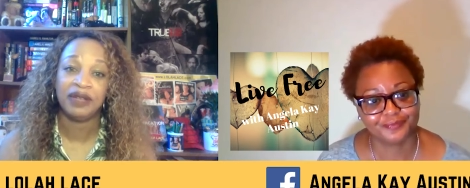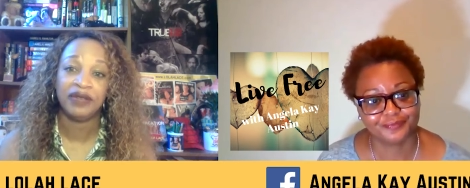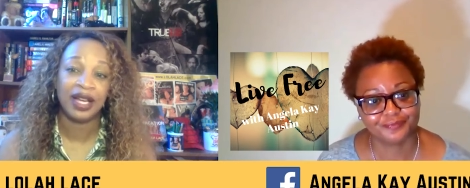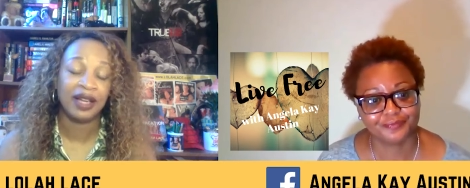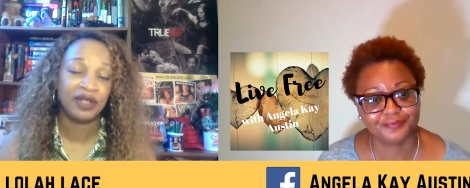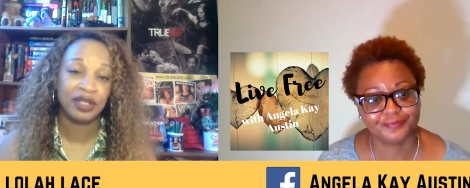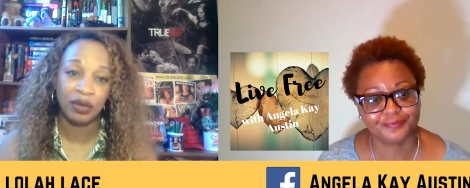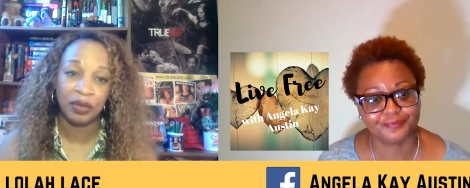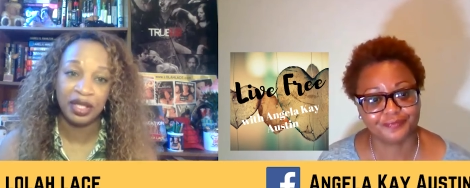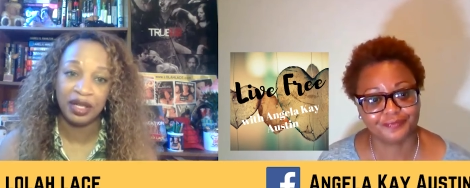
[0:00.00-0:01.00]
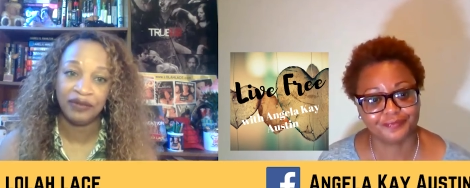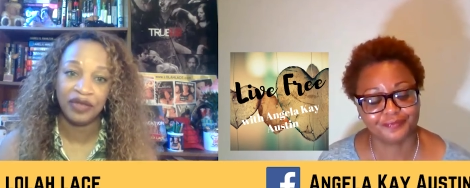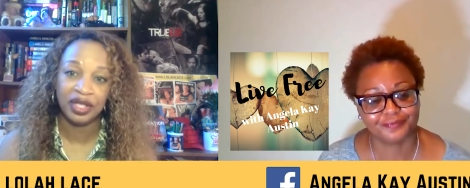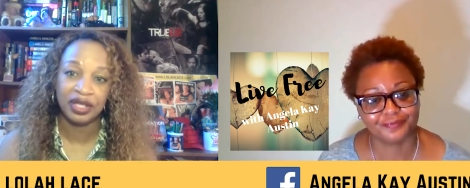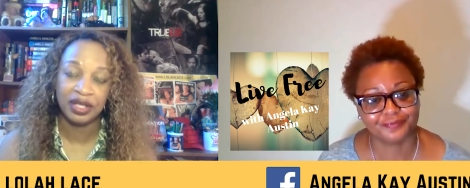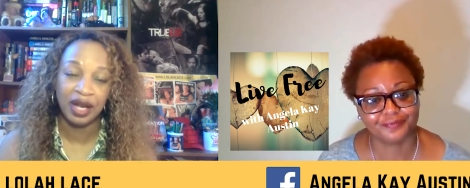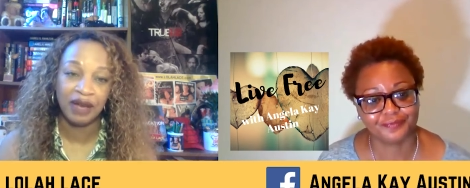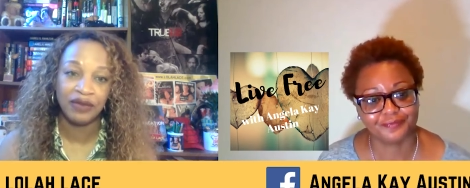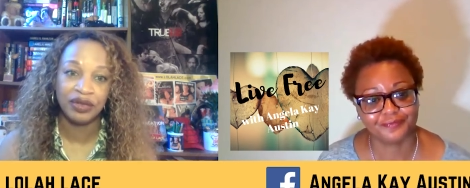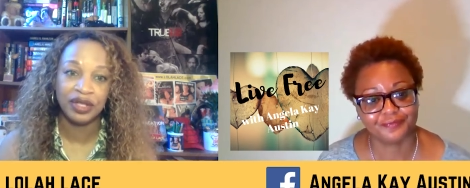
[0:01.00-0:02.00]
Speaker 1: have so many unfinished novels,
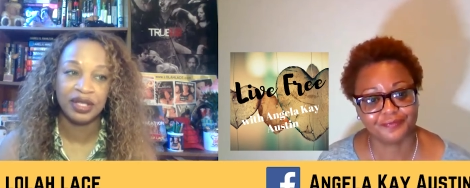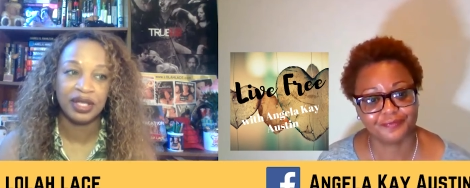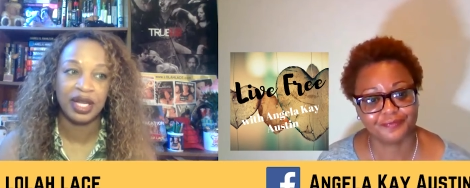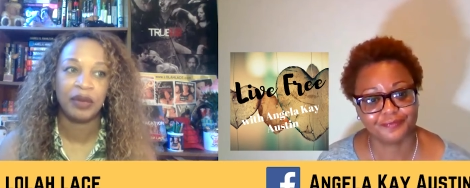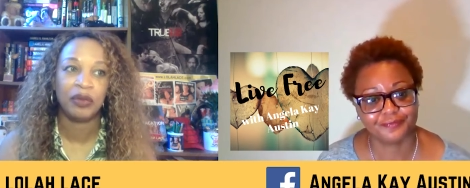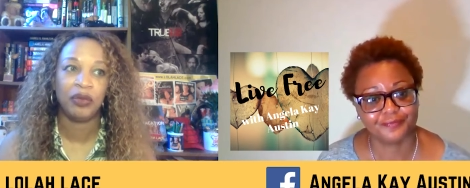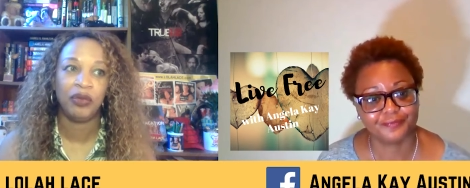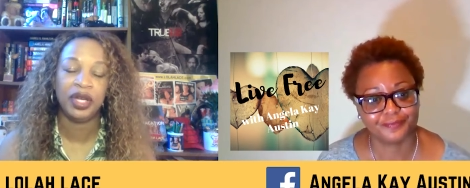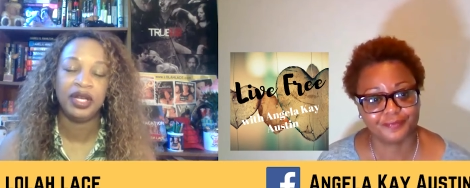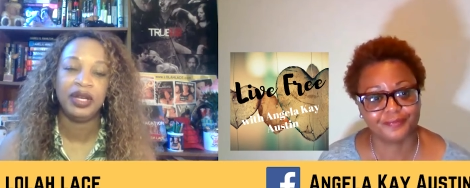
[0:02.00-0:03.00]
and it's like, when